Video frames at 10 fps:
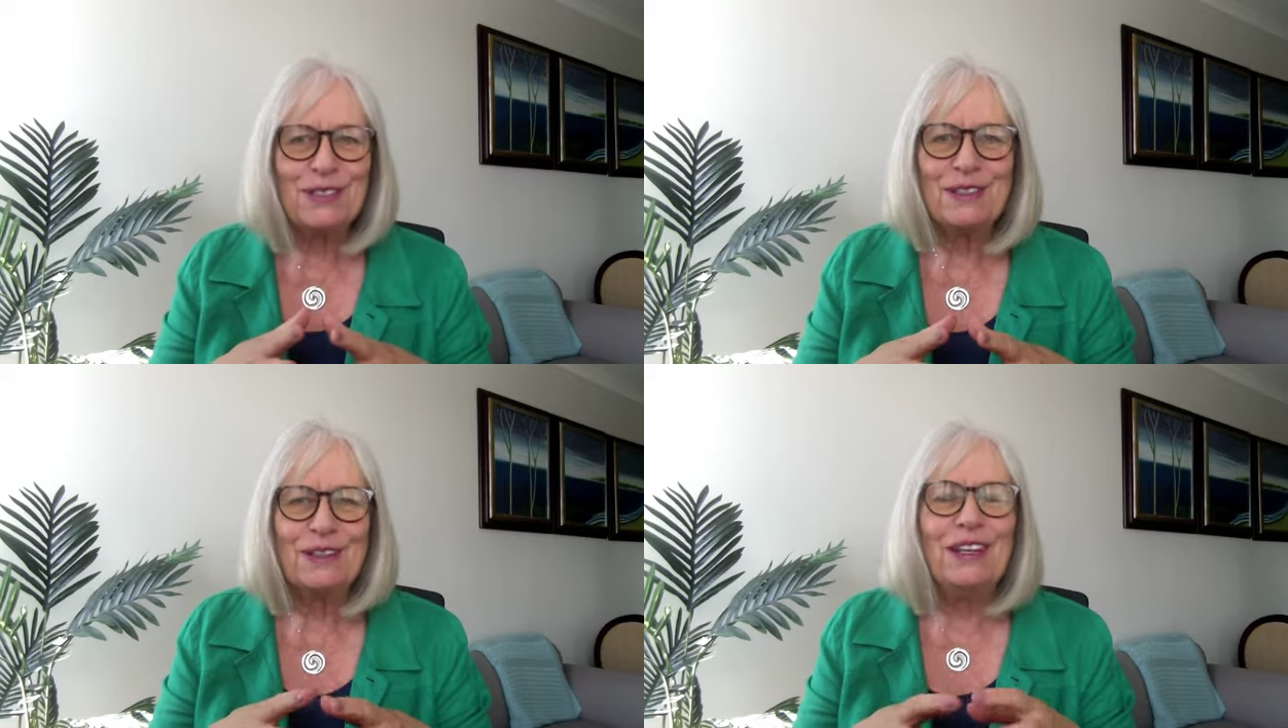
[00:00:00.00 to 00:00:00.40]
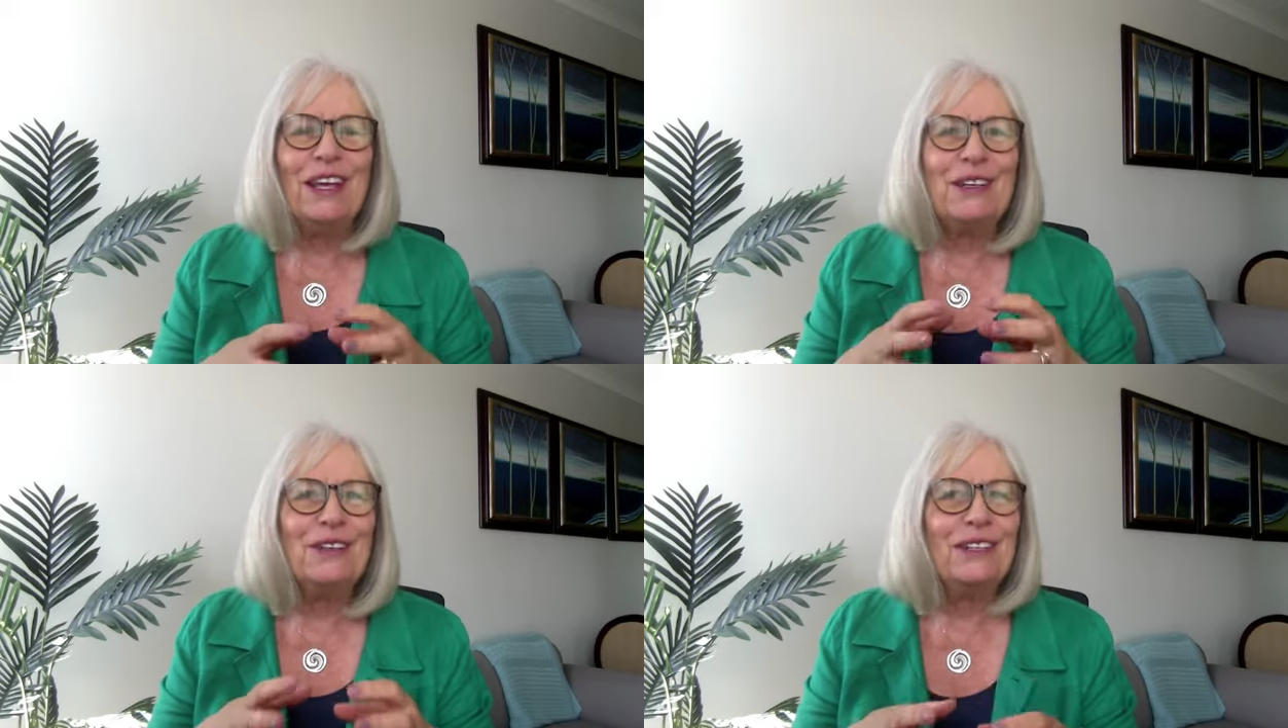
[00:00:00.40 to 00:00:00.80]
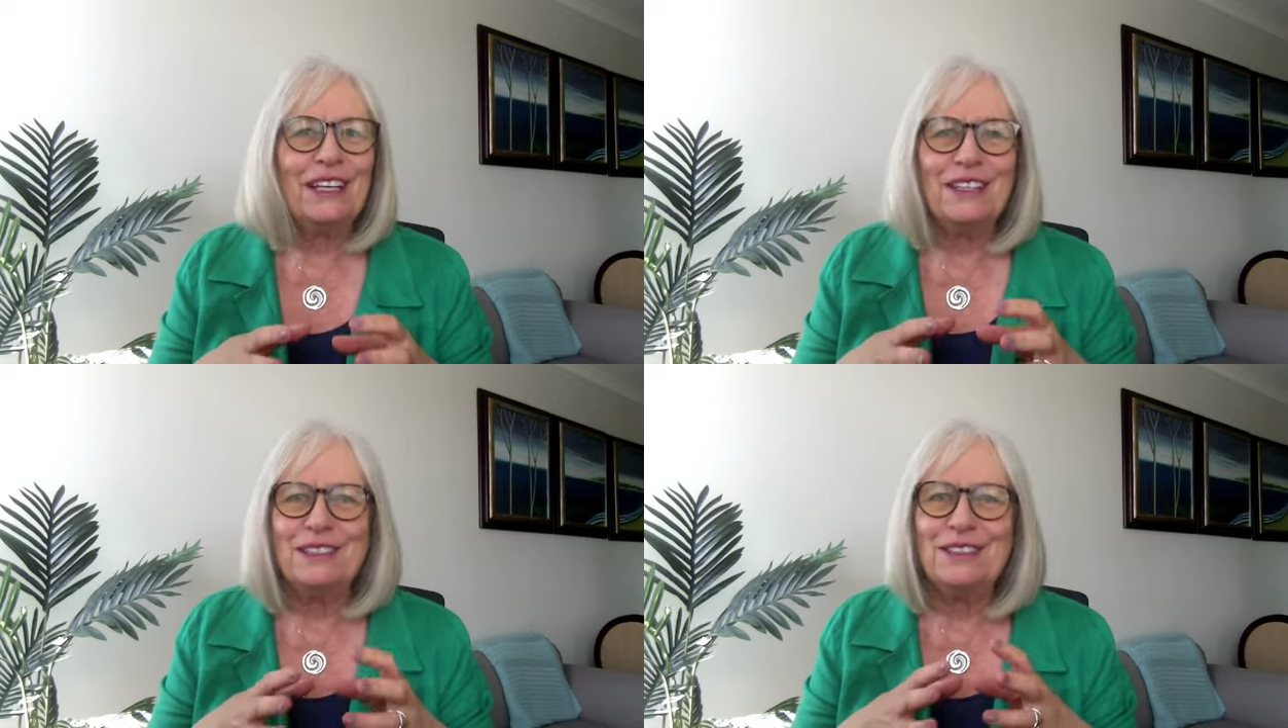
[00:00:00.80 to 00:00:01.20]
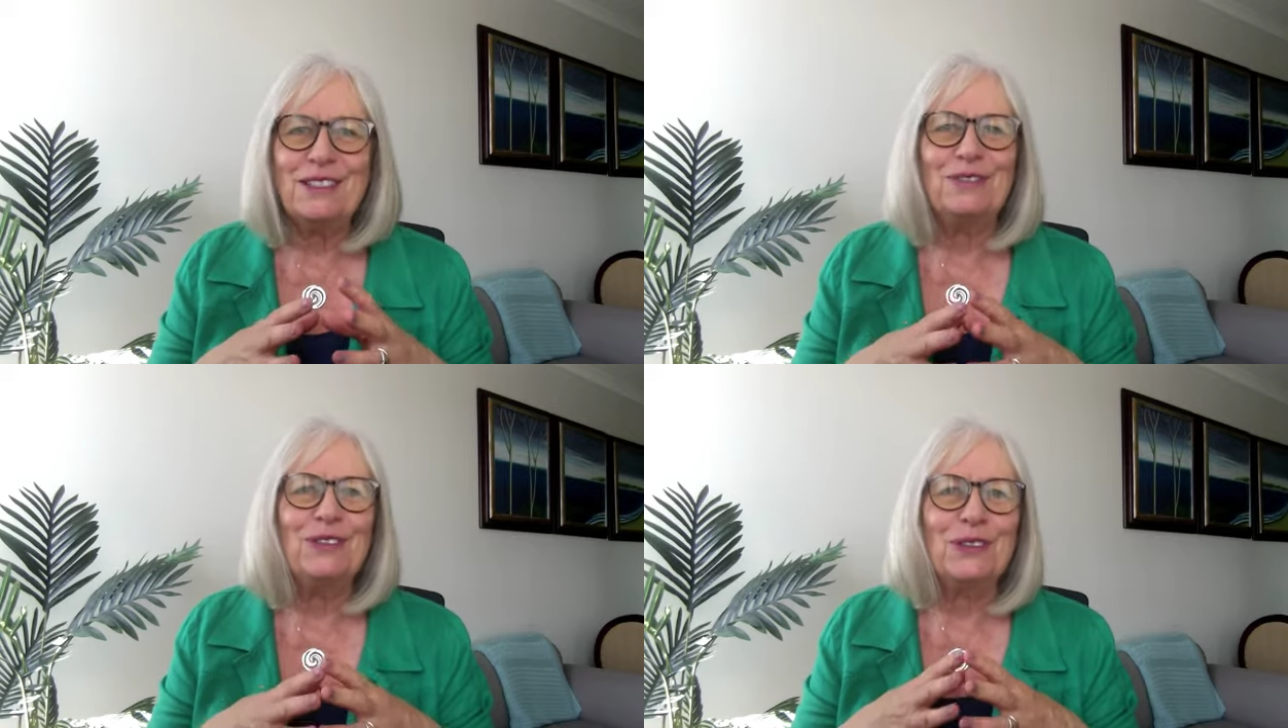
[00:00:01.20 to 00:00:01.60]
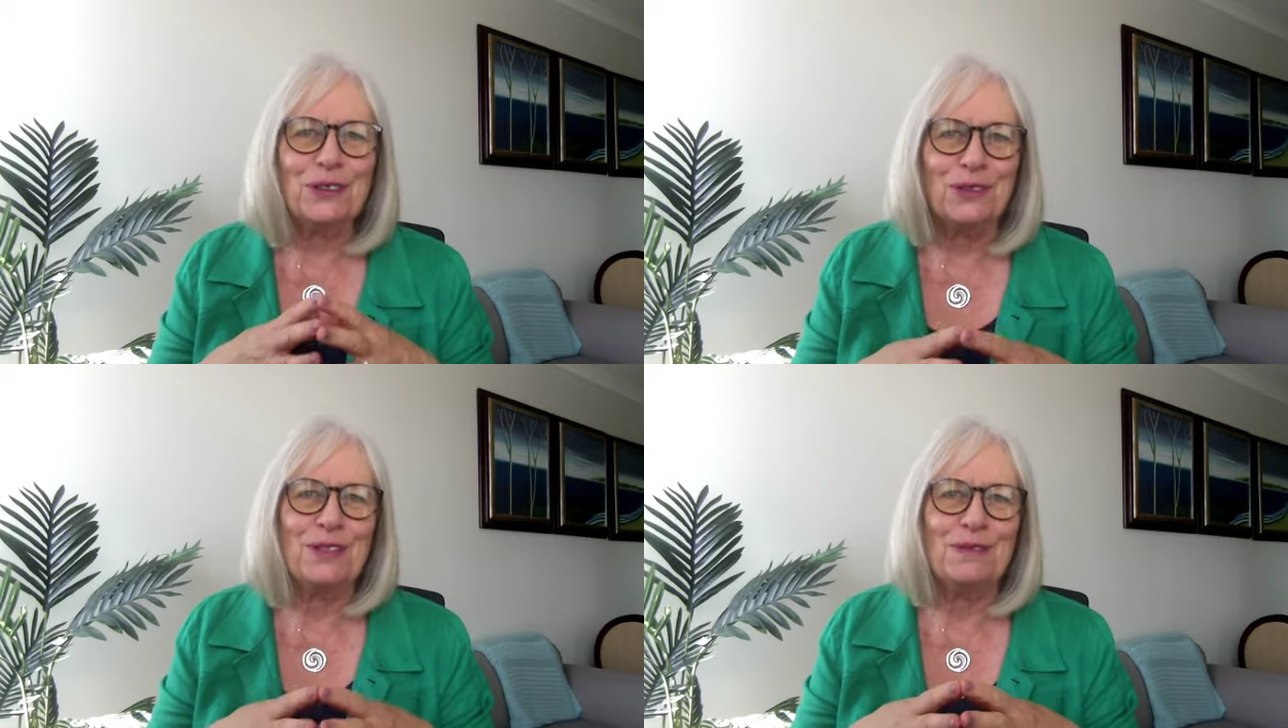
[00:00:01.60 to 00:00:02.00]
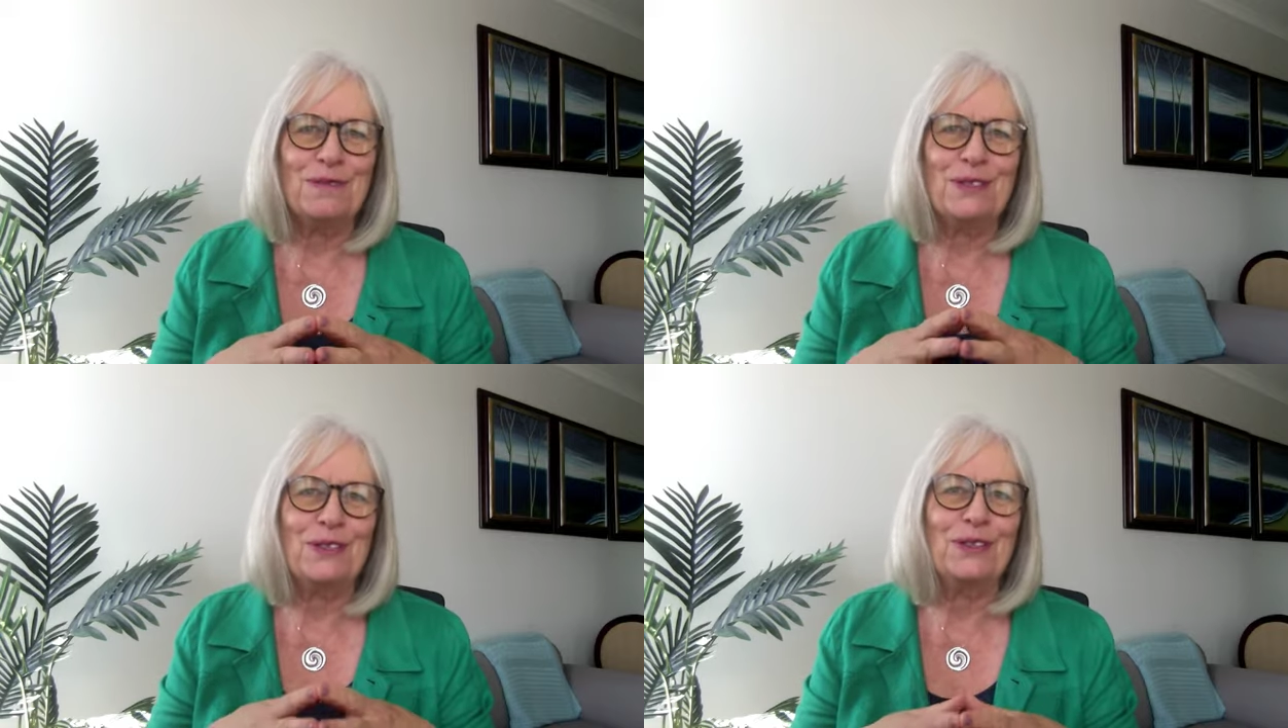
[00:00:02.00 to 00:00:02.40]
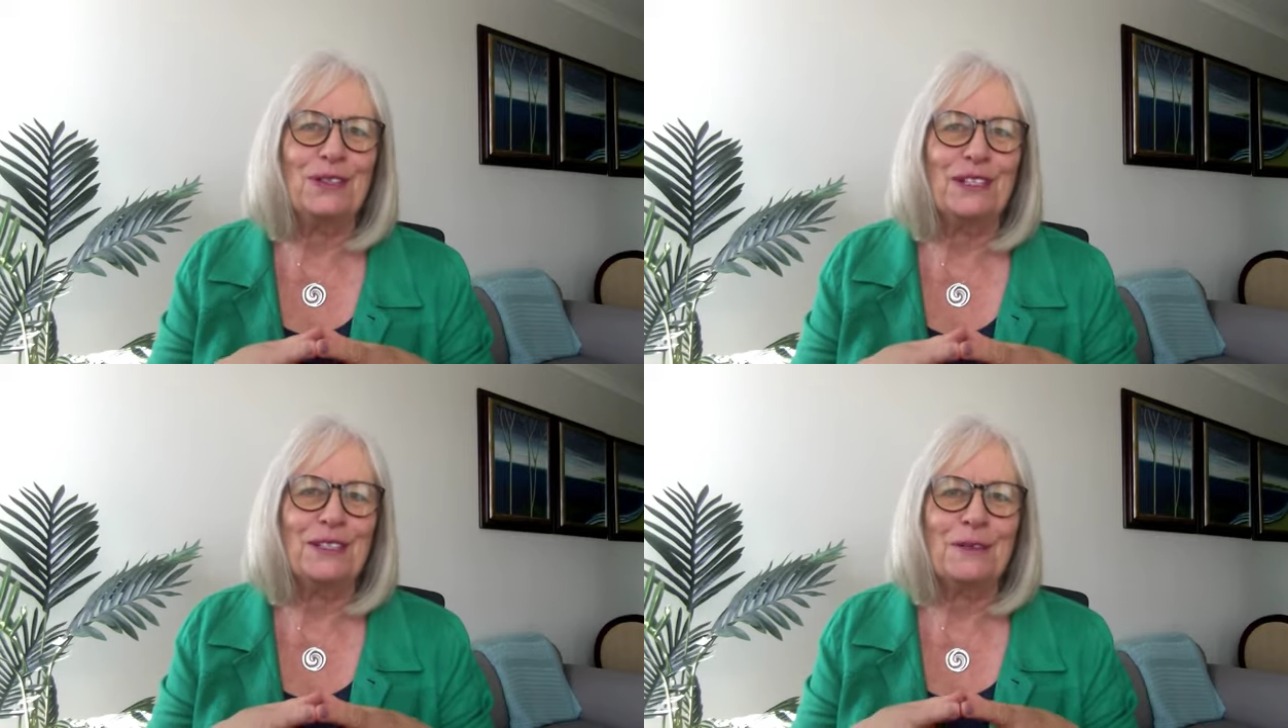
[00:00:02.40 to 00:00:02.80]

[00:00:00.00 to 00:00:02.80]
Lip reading: they created some awesome stories